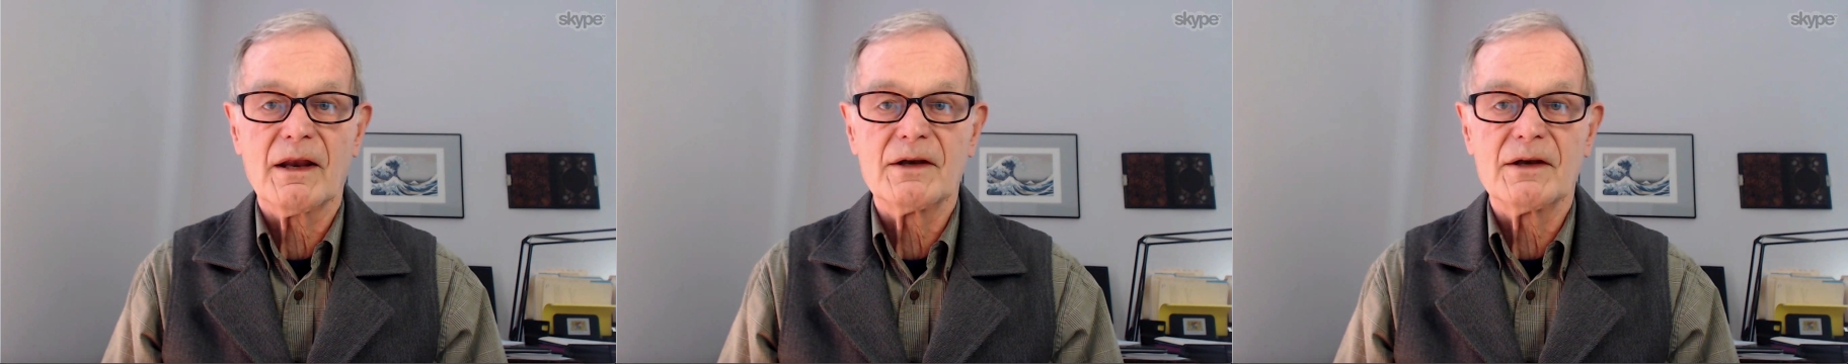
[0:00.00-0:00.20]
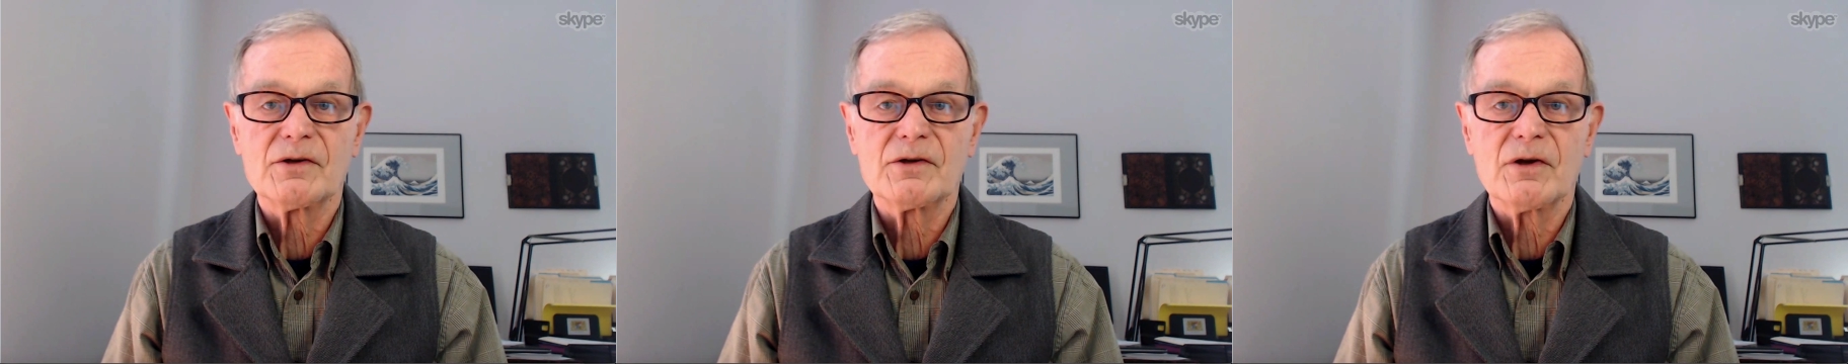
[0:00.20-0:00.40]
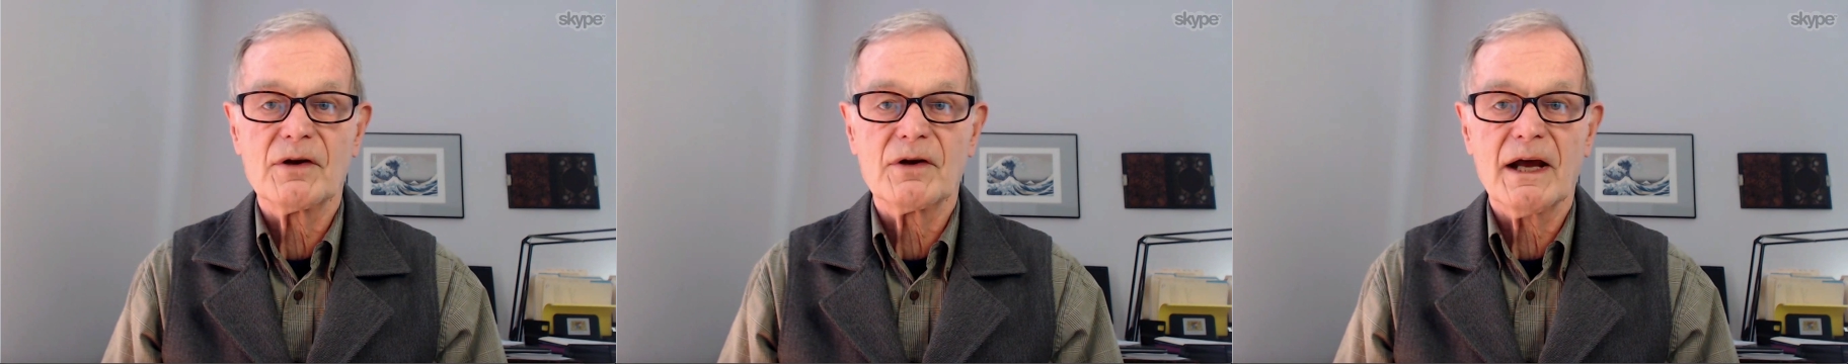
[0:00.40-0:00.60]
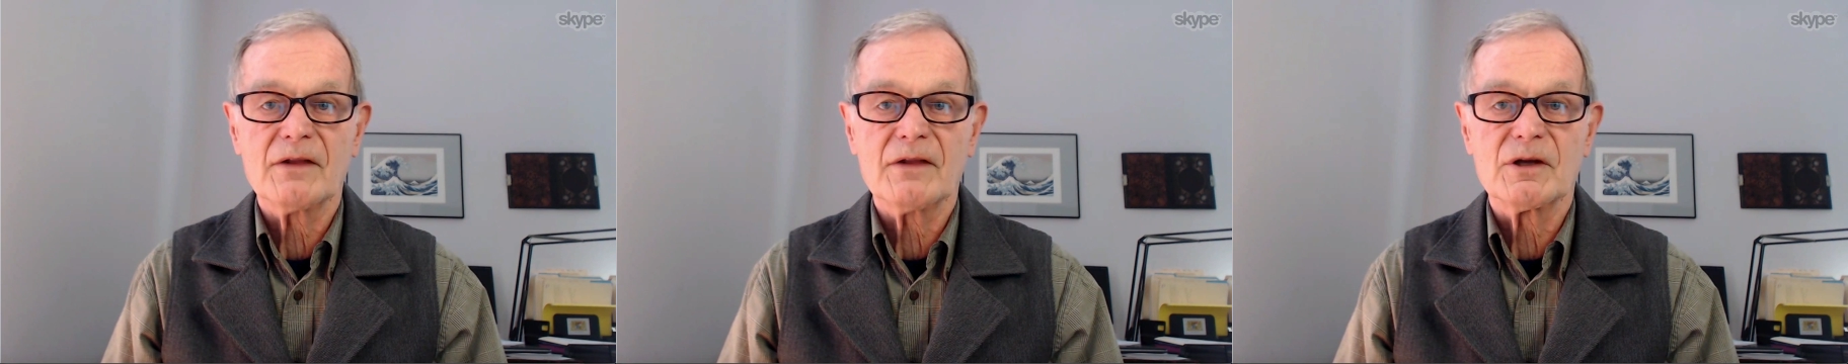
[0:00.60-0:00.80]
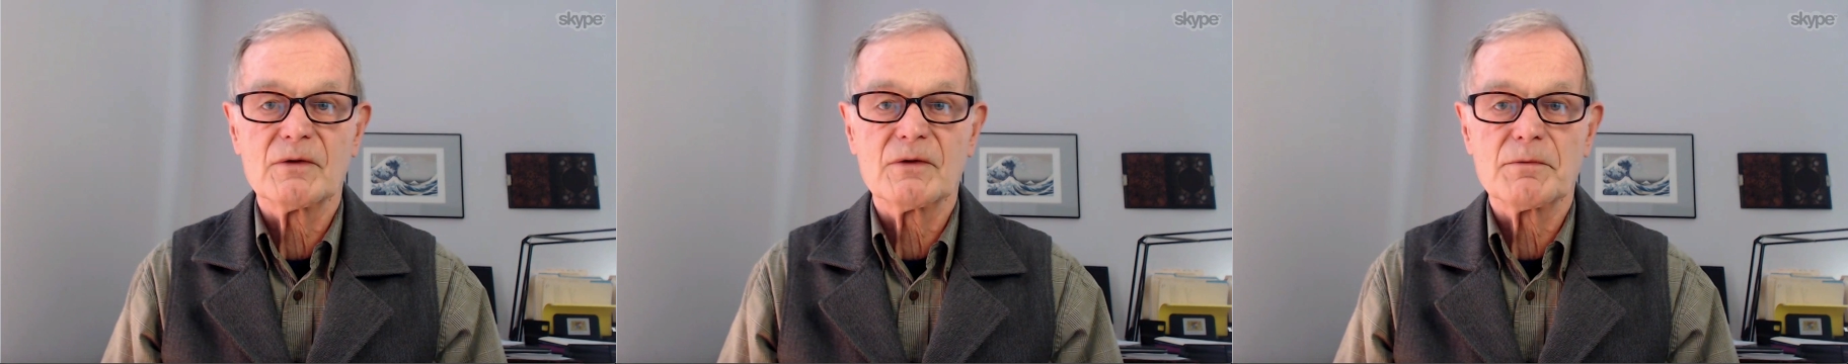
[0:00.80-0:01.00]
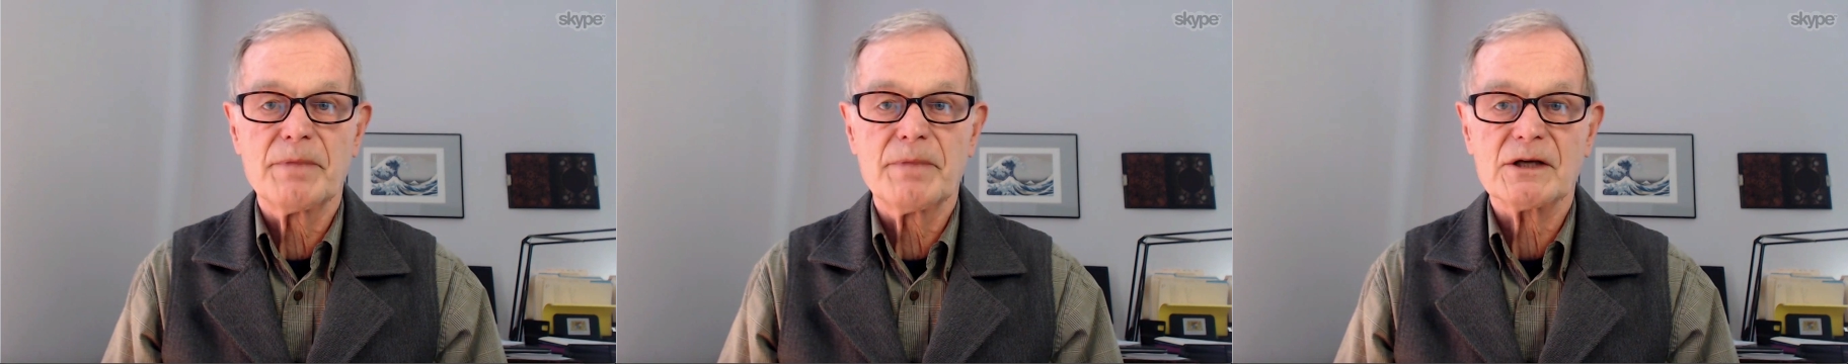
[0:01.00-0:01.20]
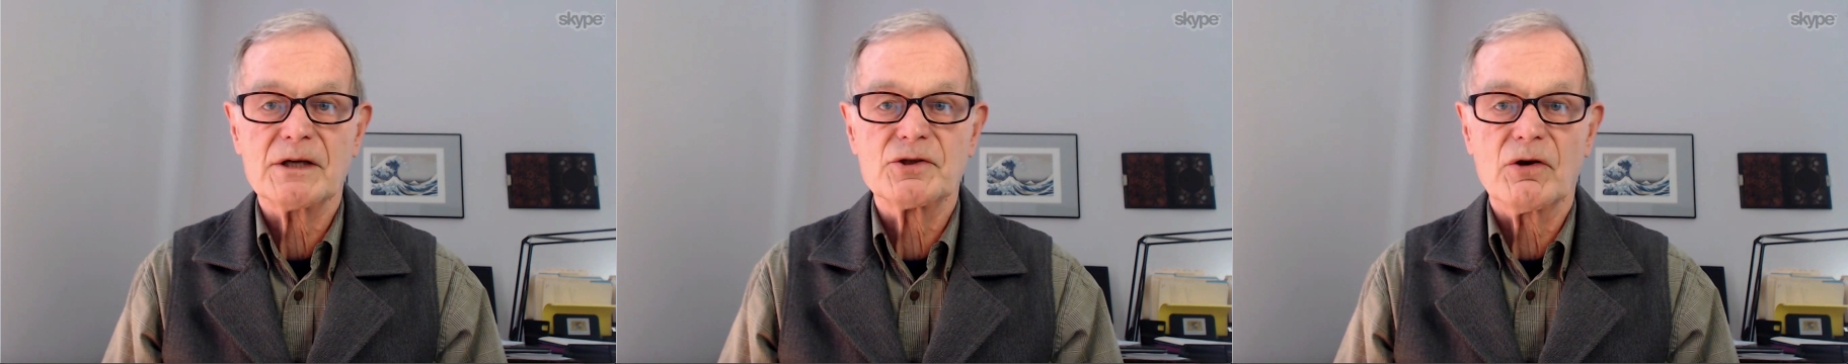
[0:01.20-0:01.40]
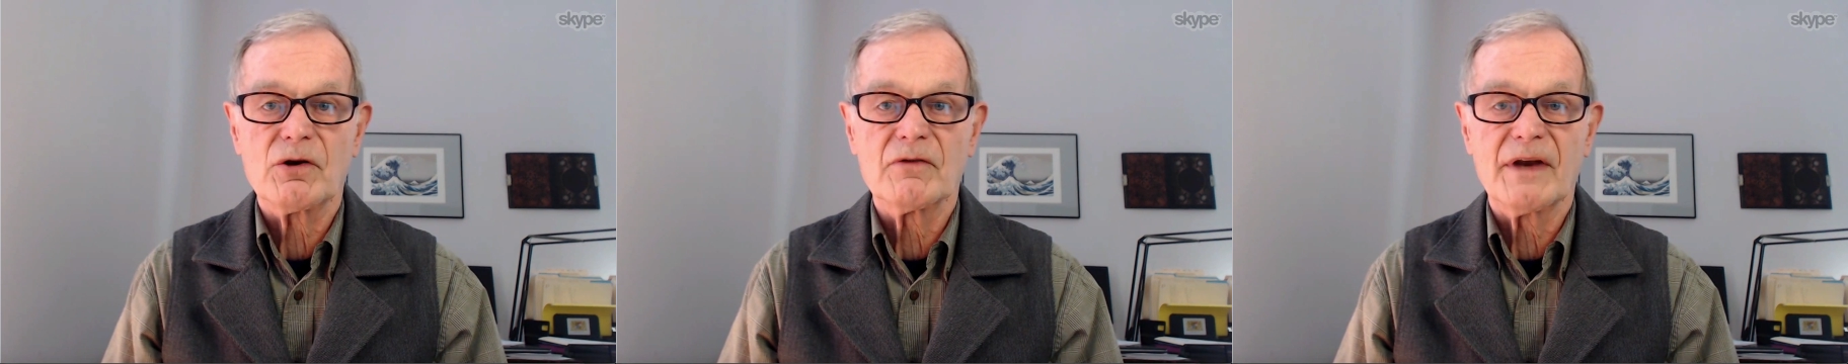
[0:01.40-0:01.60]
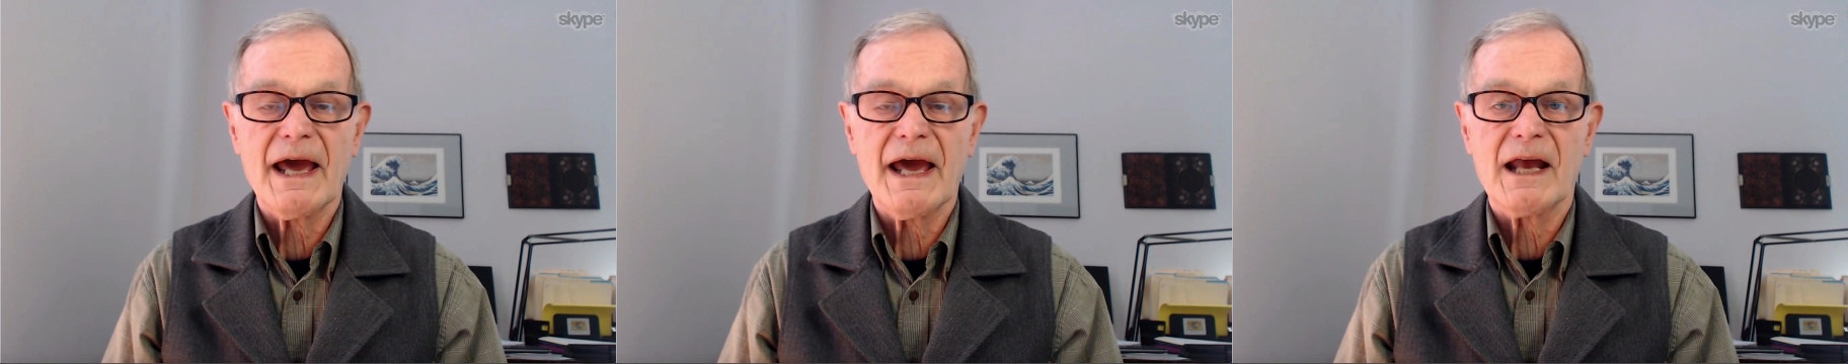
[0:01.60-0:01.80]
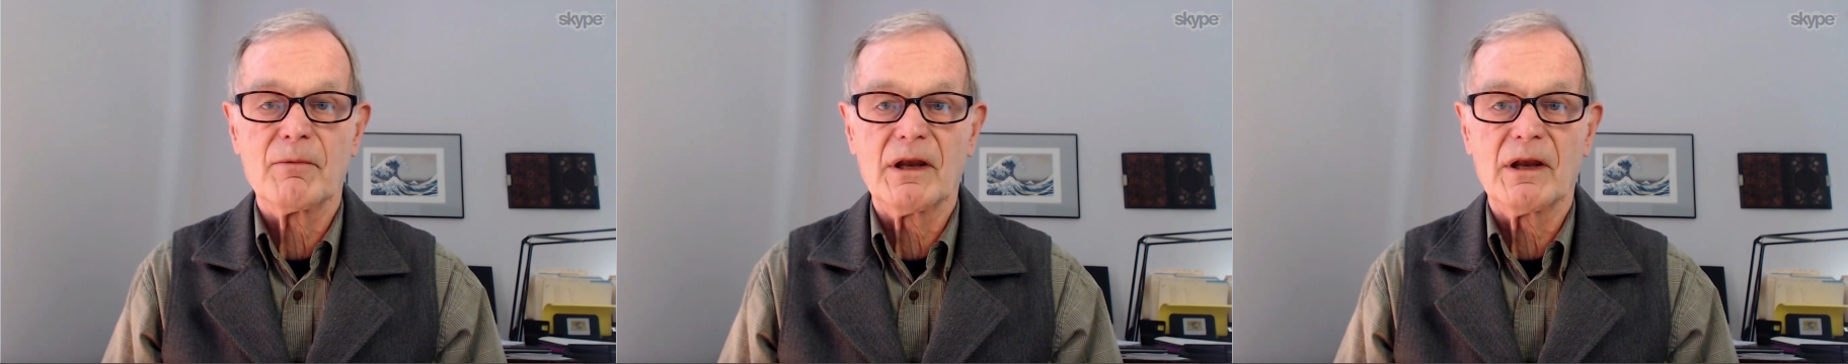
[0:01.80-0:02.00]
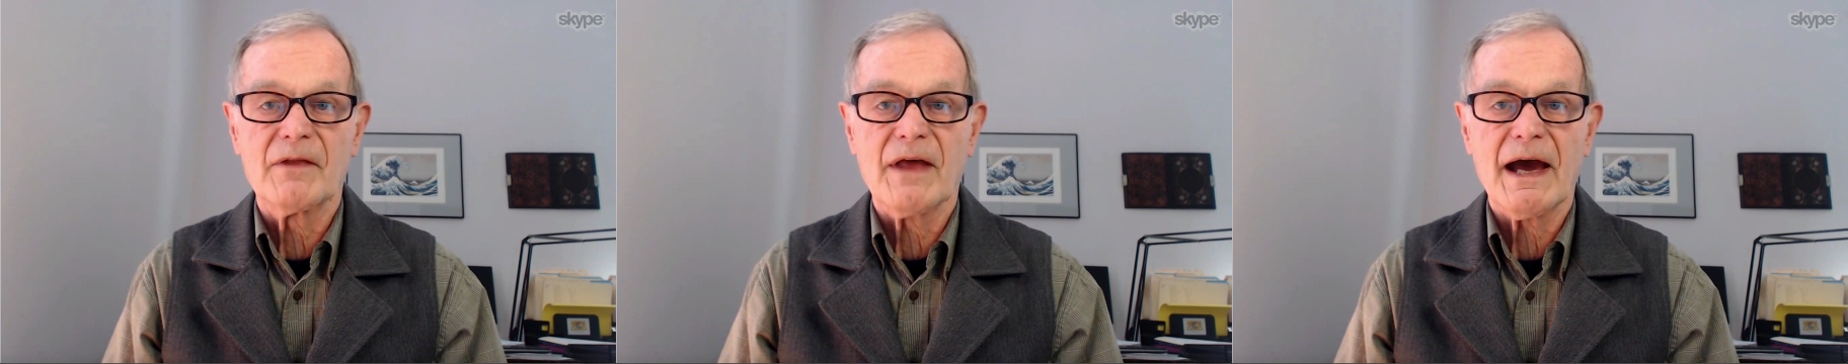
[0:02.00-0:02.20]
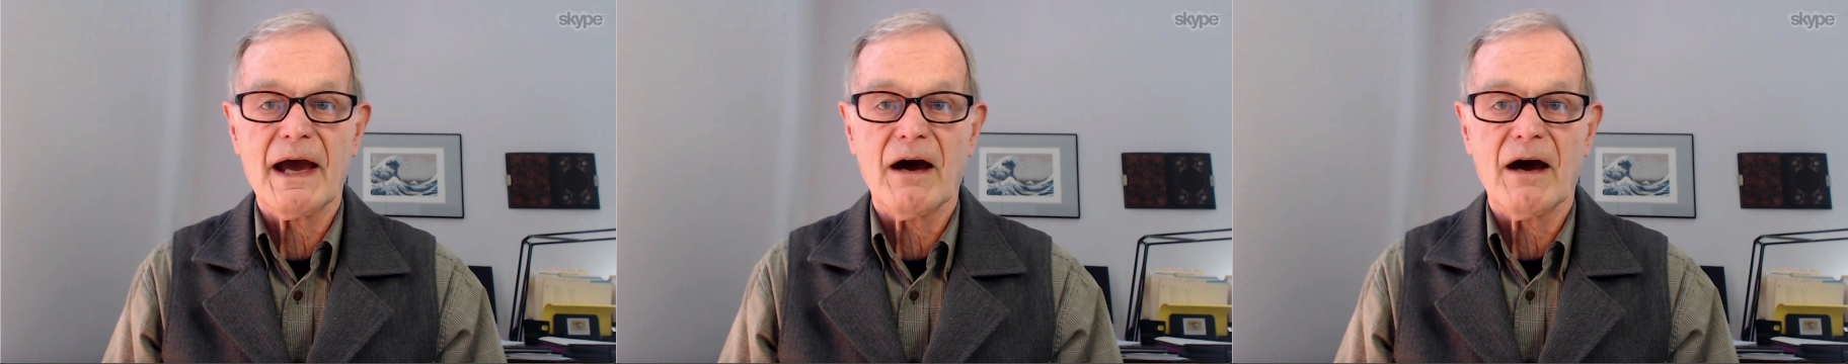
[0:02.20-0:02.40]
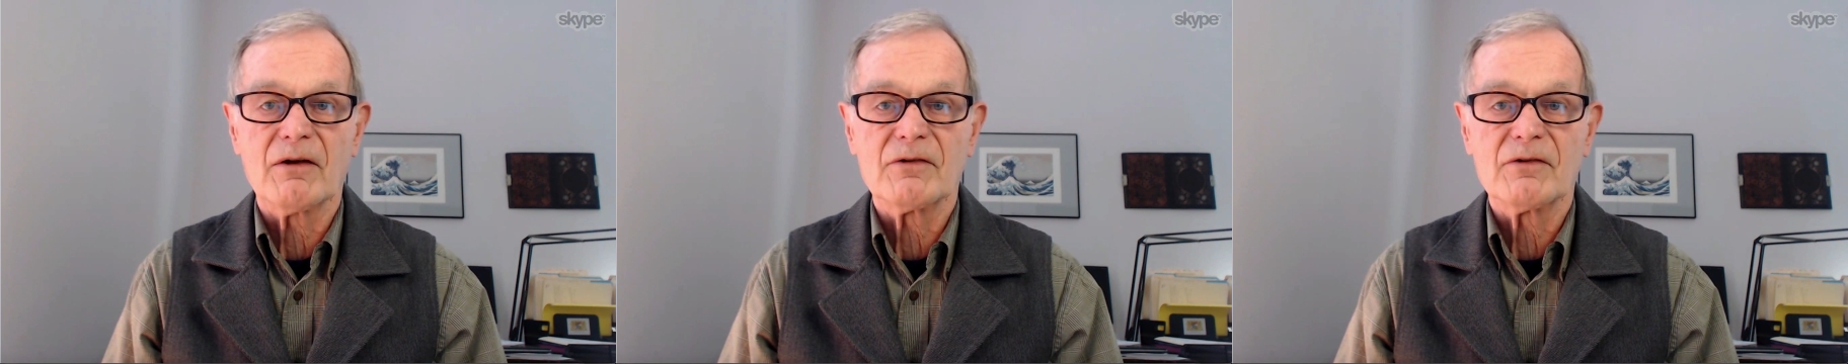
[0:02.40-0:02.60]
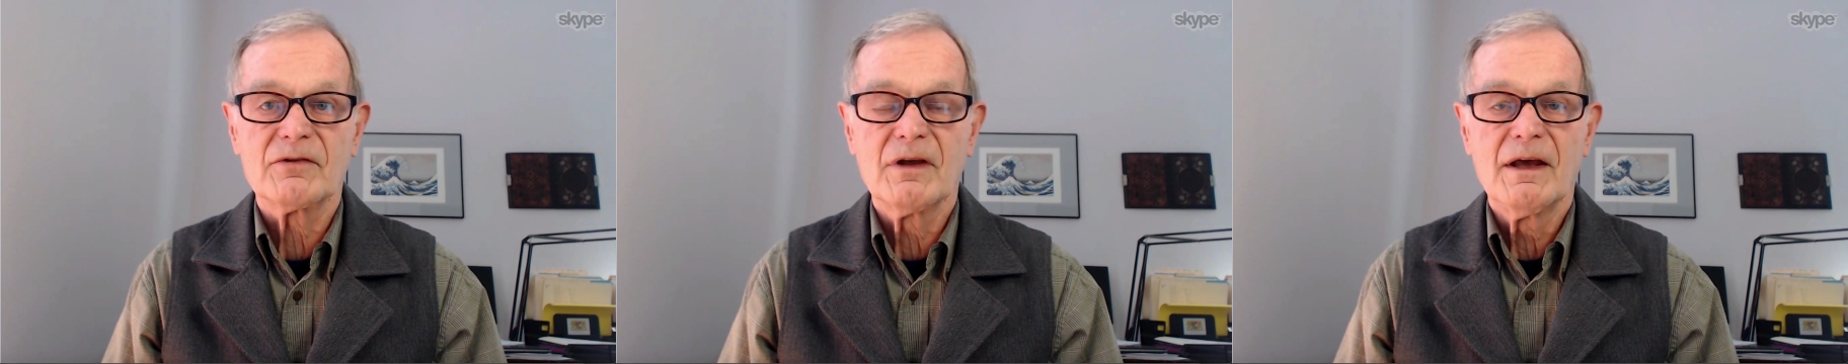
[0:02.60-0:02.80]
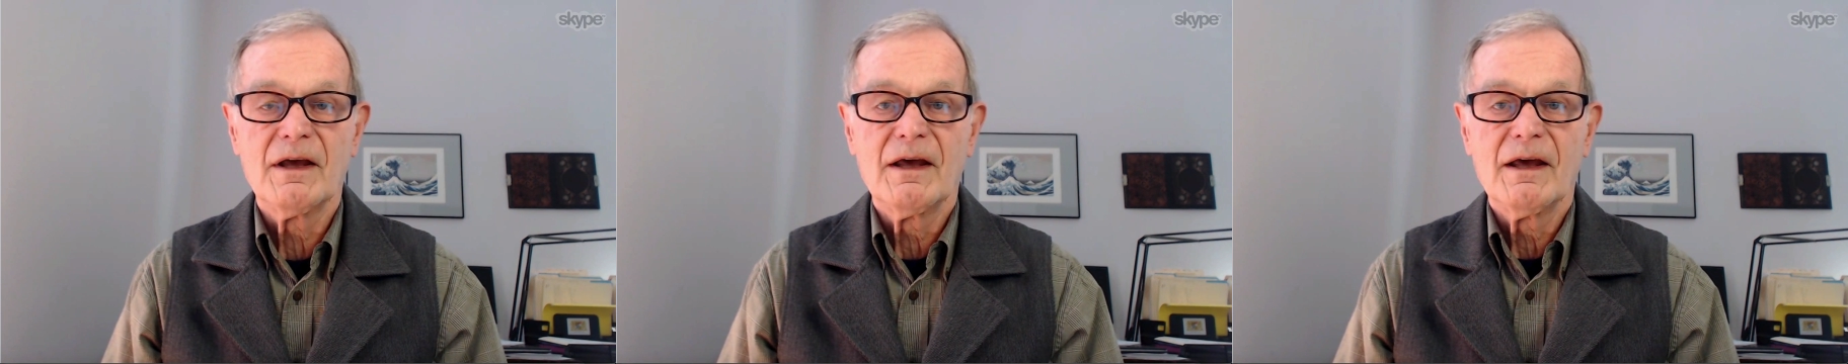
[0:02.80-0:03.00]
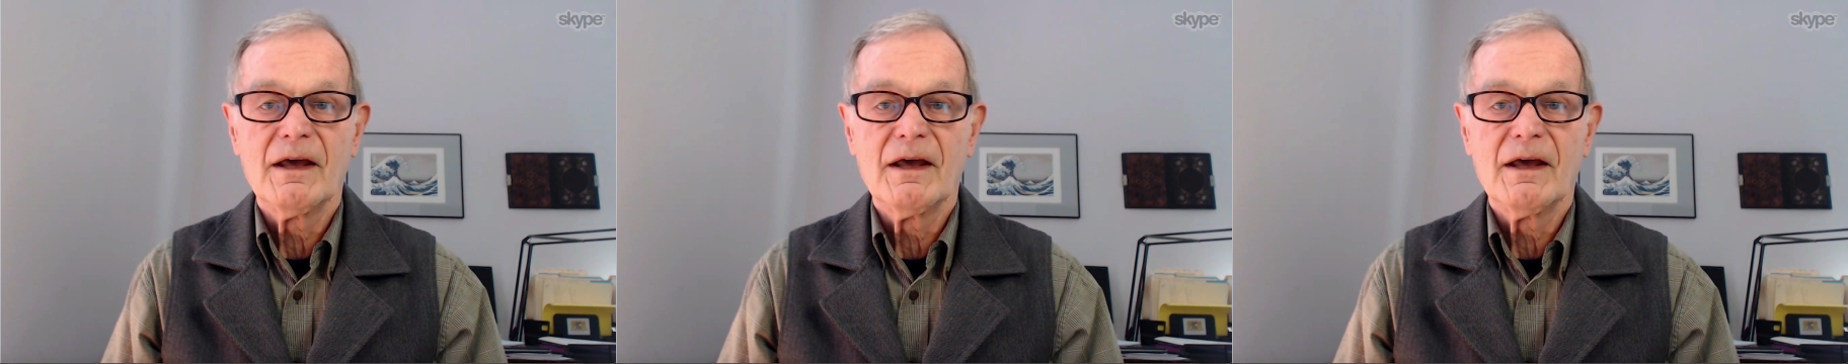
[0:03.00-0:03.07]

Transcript: and it turned out there was a picture of an animal in the house.